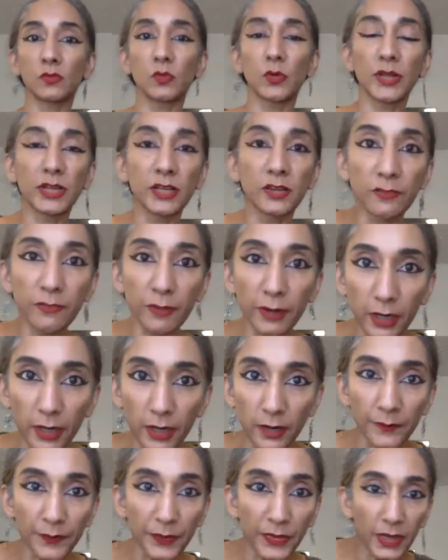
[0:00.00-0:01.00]
we
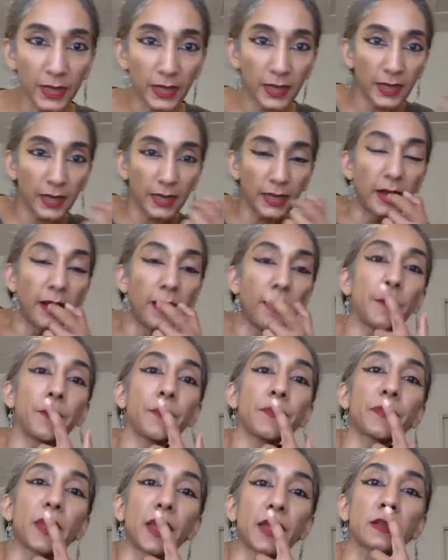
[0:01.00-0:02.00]
confer um,